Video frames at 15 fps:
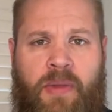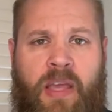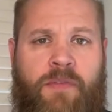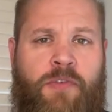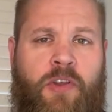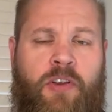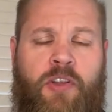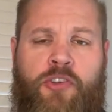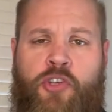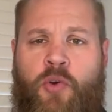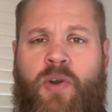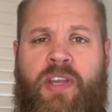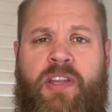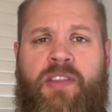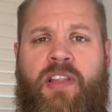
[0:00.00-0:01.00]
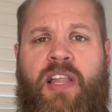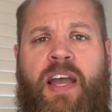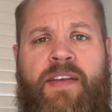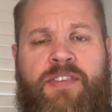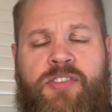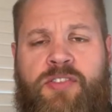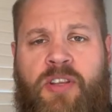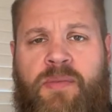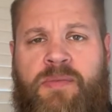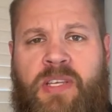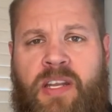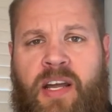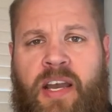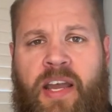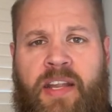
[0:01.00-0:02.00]
If you're joining the live stream
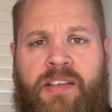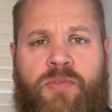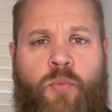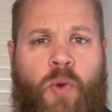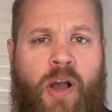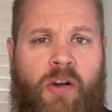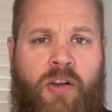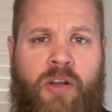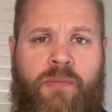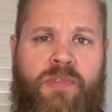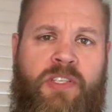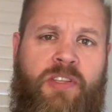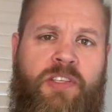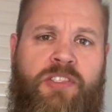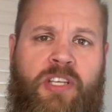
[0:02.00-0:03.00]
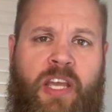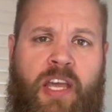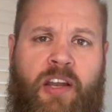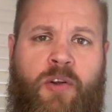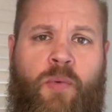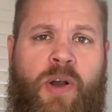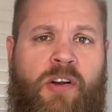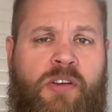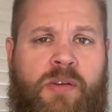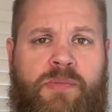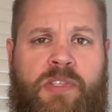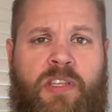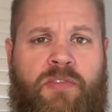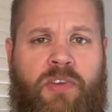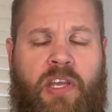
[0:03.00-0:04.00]
tonight, welcome to the channel, welcome
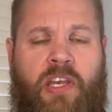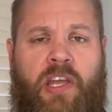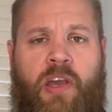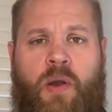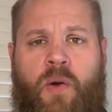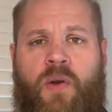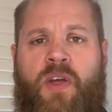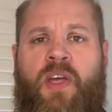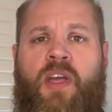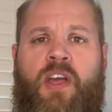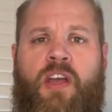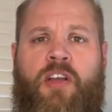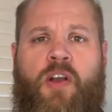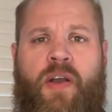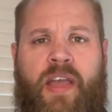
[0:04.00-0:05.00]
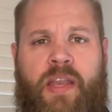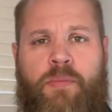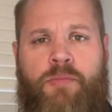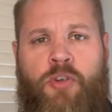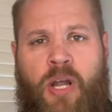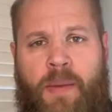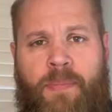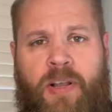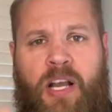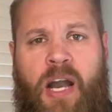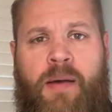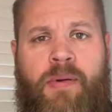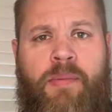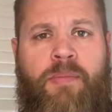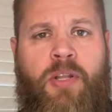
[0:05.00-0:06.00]
to the video. Go ahead and drop a
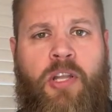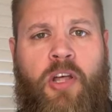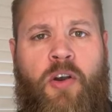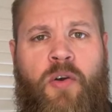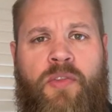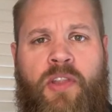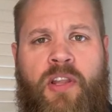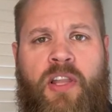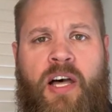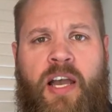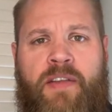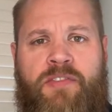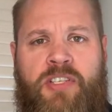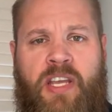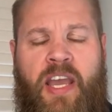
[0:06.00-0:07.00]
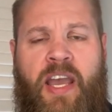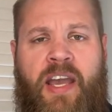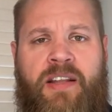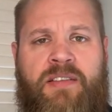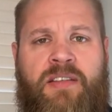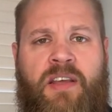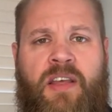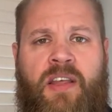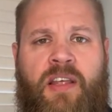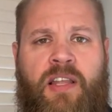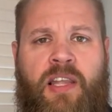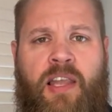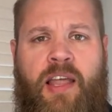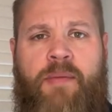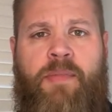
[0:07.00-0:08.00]
comment below in the live chat.
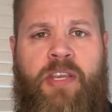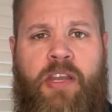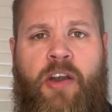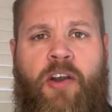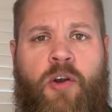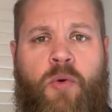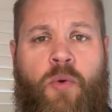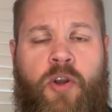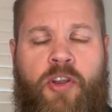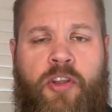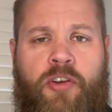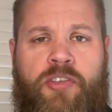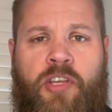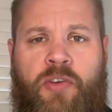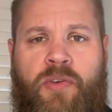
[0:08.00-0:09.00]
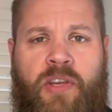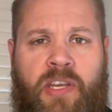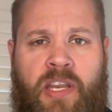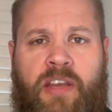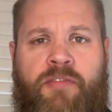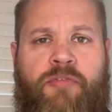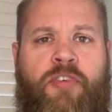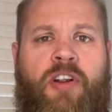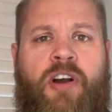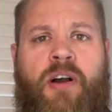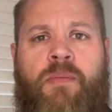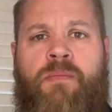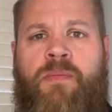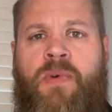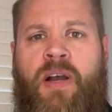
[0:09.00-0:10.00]
Let me know where you're tuning in
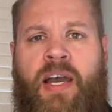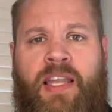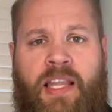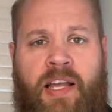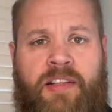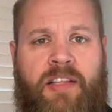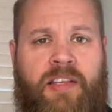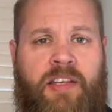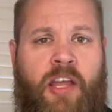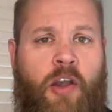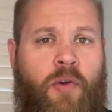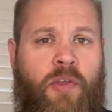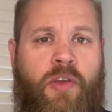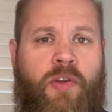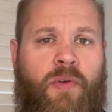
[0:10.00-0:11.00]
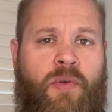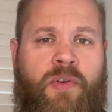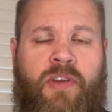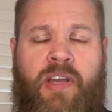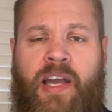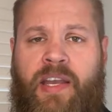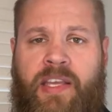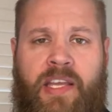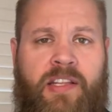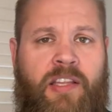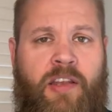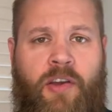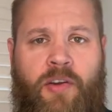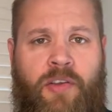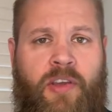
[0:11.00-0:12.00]
from. I'd like to know you, kind of get to
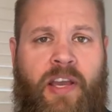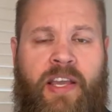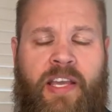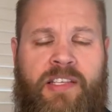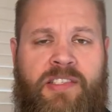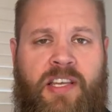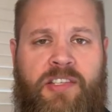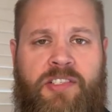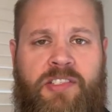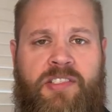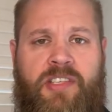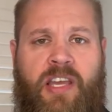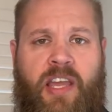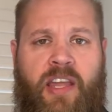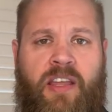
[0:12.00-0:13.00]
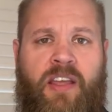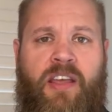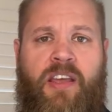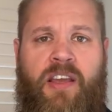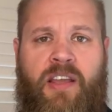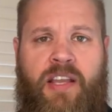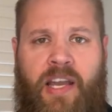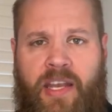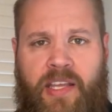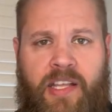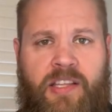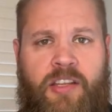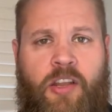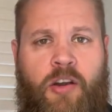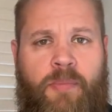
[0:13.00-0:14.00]
know you, I guess I should say, kind of get
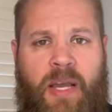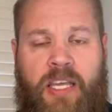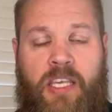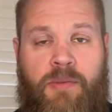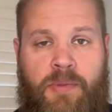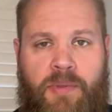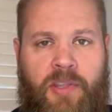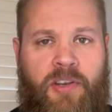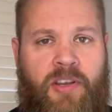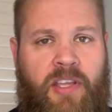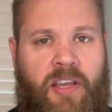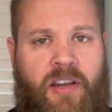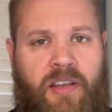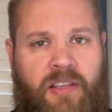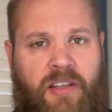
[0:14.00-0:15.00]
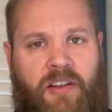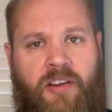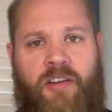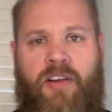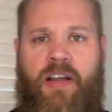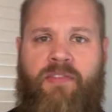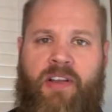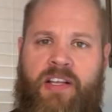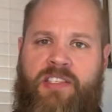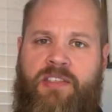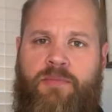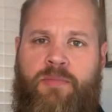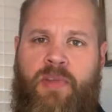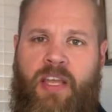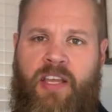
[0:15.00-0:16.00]
to know my community on here. I've got
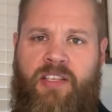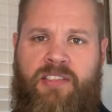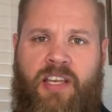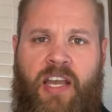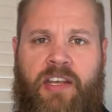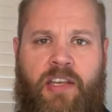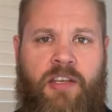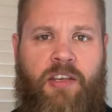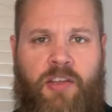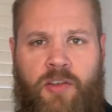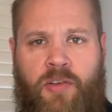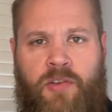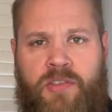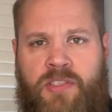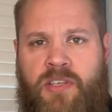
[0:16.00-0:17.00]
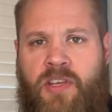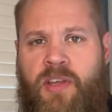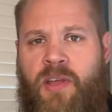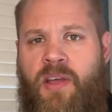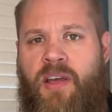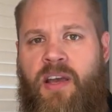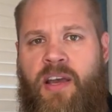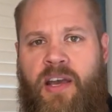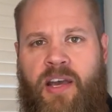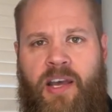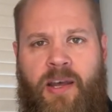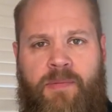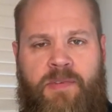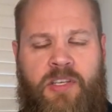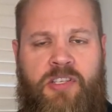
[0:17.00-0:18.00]
some exciting news
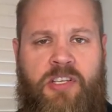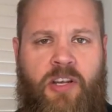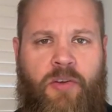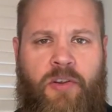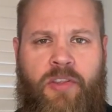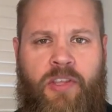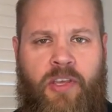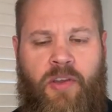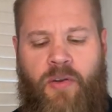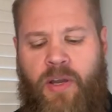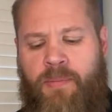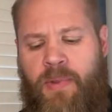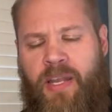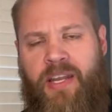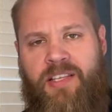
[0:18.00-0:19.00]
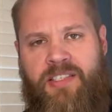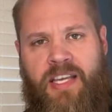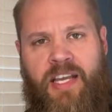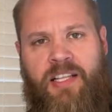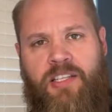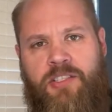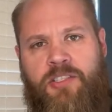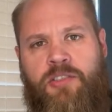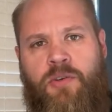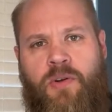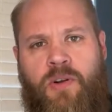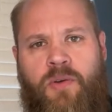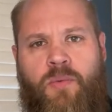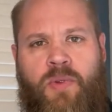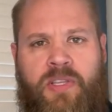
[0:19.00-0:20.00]
uh, to share with you. I'm not exactly
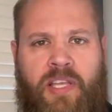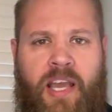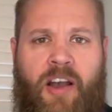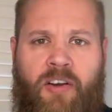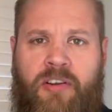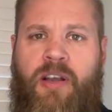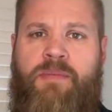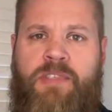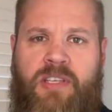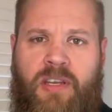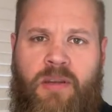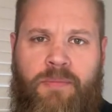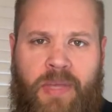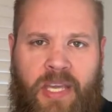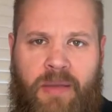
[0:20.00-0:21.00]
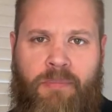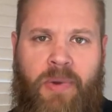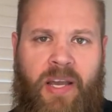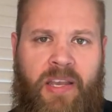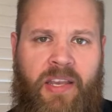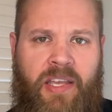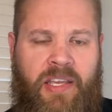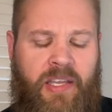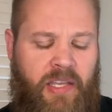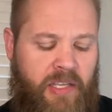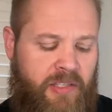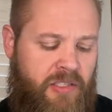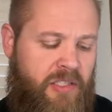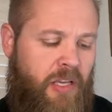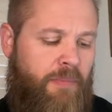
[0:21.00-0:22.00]
sure what the outcome is going to be, but it
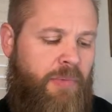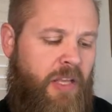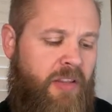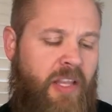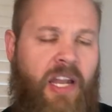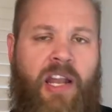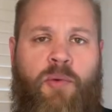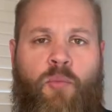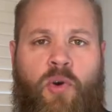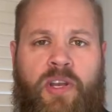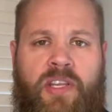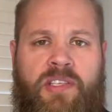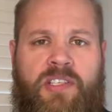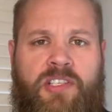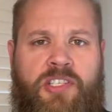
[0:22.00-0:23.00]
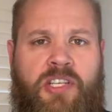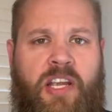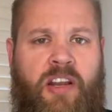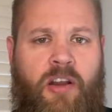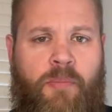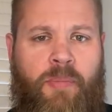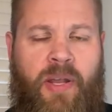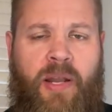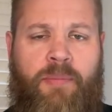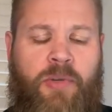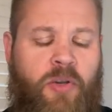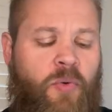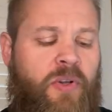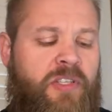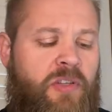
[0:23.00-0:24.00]
is something that I'm wanting to share. But I'm
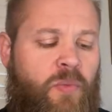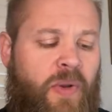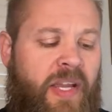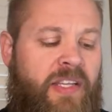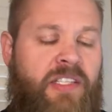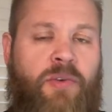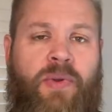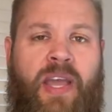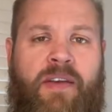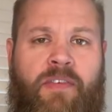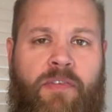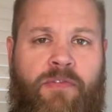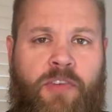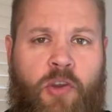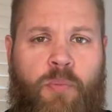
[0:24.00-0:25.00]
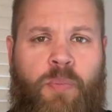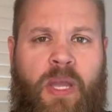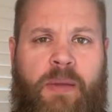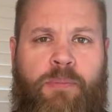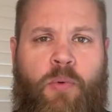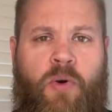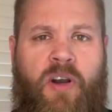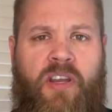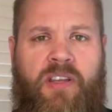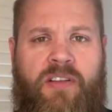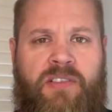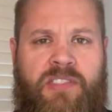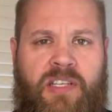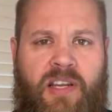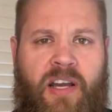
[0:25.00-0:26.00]
going to wait until we have a few people on
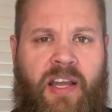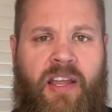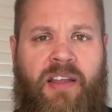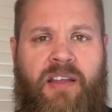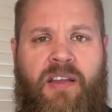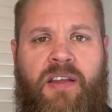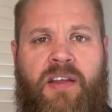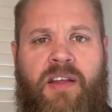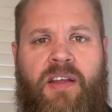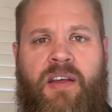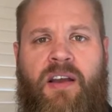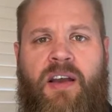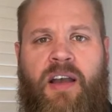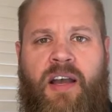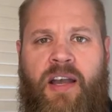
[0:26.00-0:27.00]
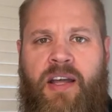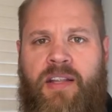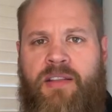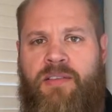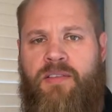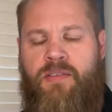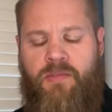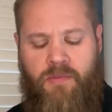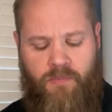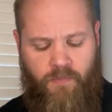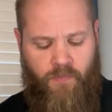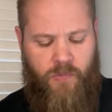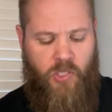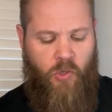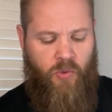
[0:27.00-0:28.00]
here tonight uh,
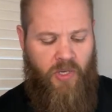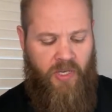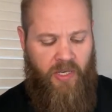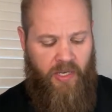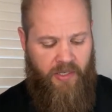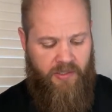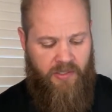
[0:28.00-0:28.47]
tuning in.